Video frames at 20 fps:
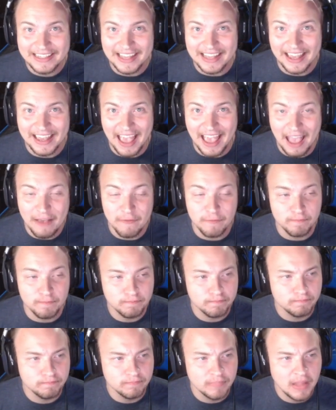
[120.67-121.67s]
I
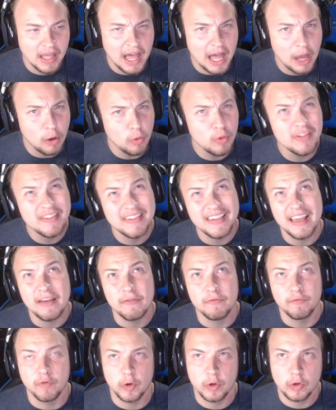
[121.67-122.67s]
wouldn't say a
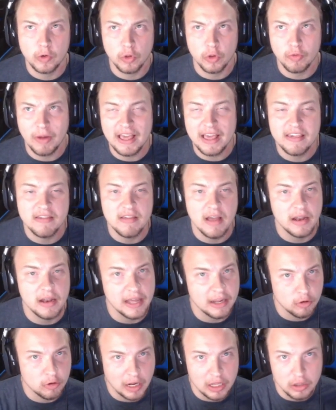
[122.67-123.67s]
vertical threat. He's not
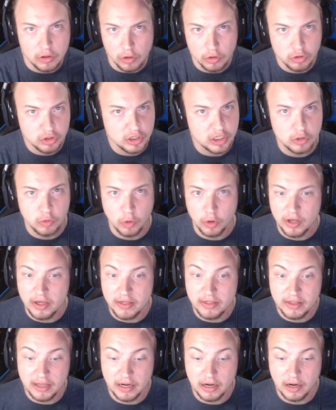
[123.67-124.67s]
like Greg Dulcich where
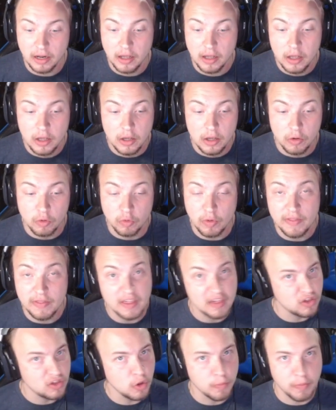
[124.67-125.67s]
he's going to run the
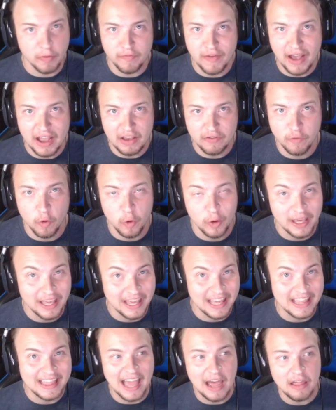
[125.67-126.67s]
super fast 40 and
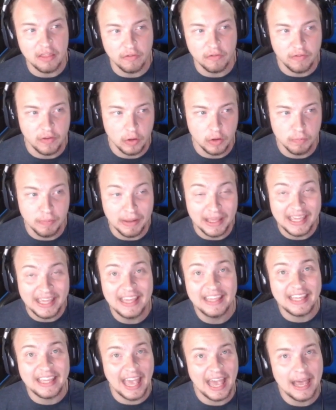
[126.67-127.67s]
get down the field, but he
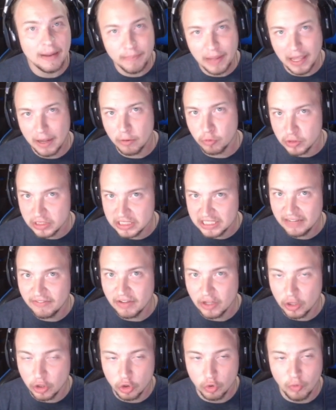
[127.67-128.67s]
can be a
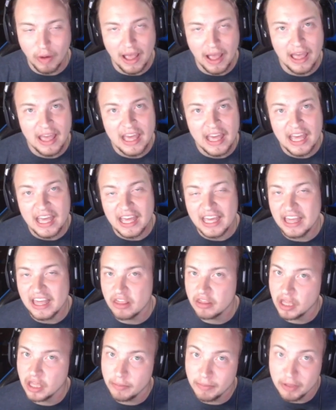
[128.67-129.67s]
receiving threat. He's
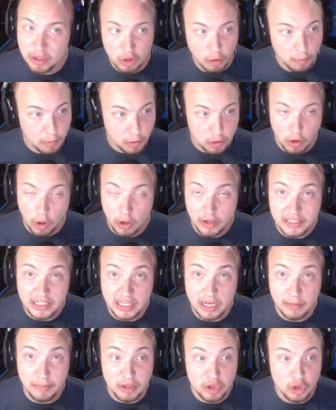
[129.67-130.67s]
going to be super tall. He's
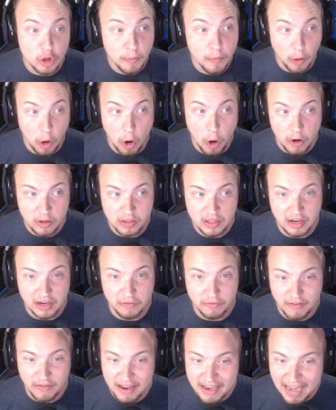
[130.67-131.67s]
going to be super hard to
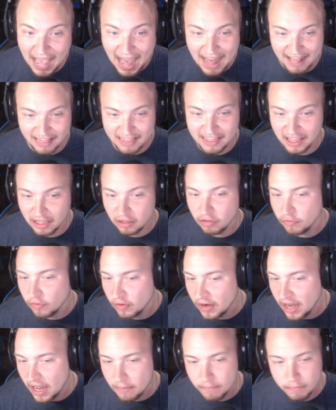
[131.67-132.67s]
defend at
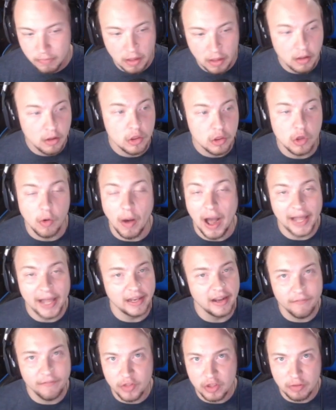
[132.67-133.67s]
6'8". So I
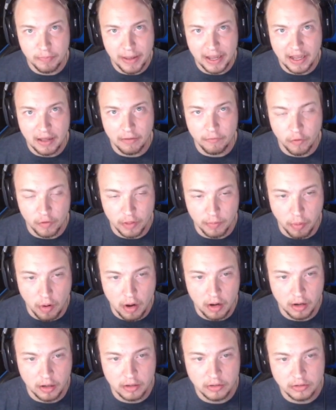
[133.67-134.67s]
love this pickup for the
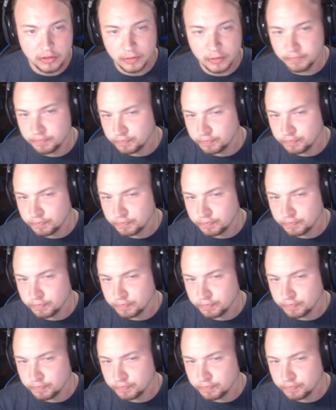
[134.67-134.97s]
Broncos.